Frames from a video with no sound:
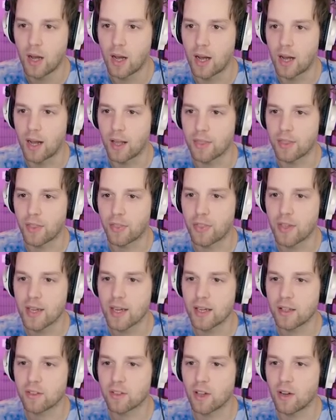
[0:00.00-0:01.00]
Uh, the
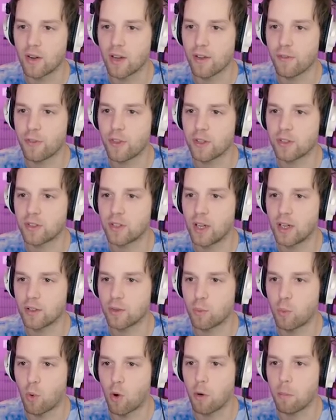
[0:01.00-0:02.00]
thing is though, if this
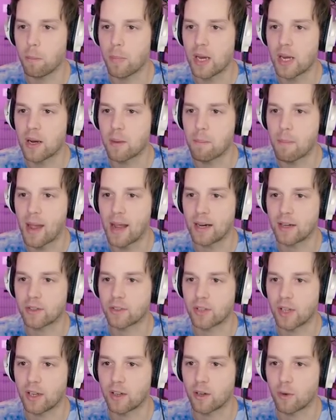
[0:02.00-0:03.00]
does warp me to Mega
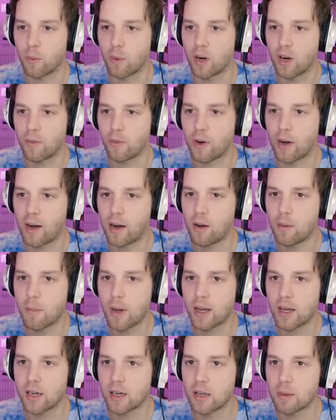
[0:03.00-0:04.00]
Satan or whatever, how am
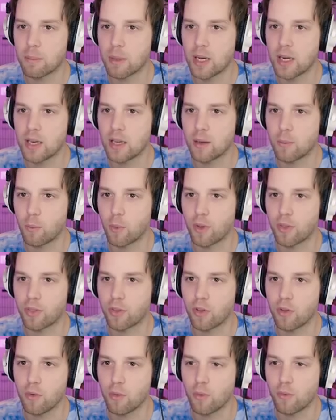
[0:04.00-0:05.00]
I gonna beat him with
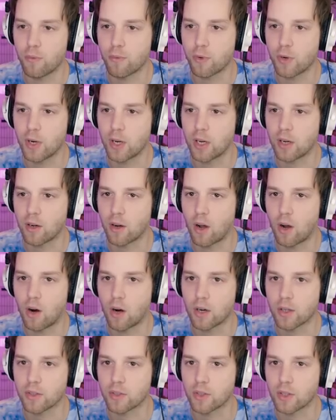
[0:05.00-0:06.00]
two freaking
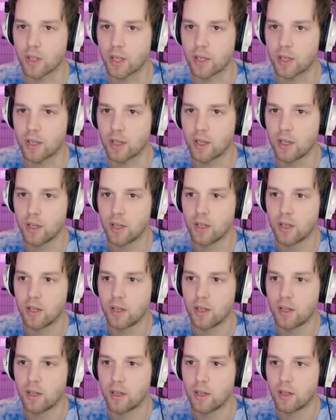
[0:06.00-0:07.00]
hearts and like,
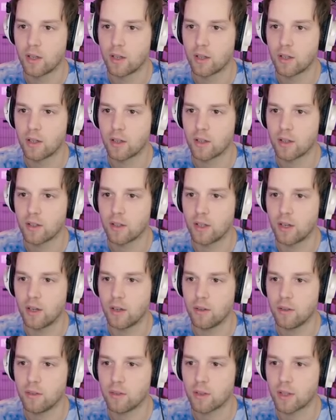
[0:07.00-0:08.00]
you
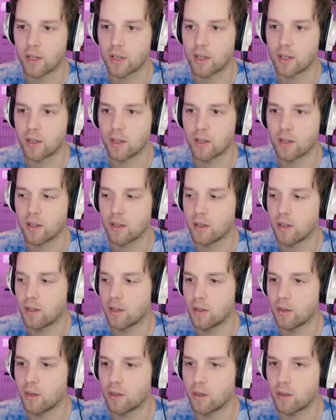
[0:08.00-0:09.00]
know, like,
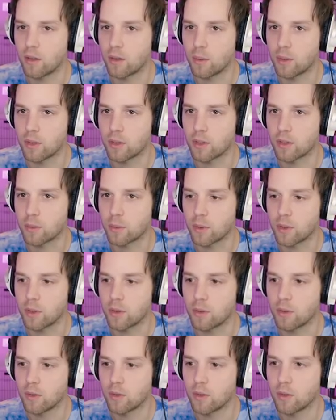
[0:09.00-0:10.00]
oh no, what does this one
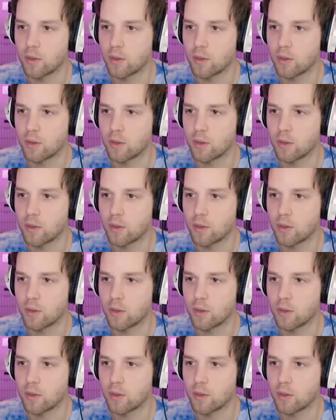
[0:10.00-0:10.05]
do?